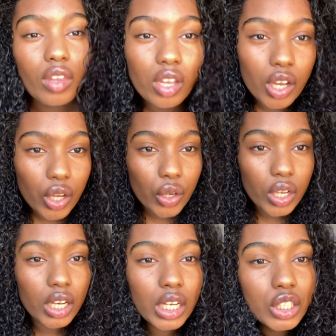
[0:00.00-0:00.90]
I
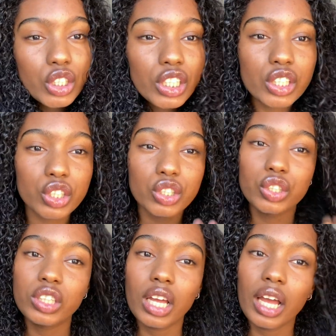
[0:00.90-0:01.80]
literally just
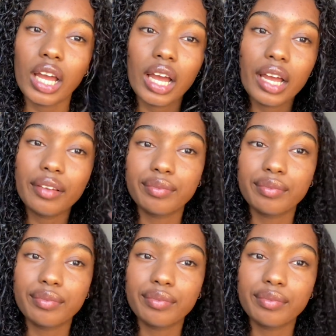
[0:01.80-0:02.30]
do that.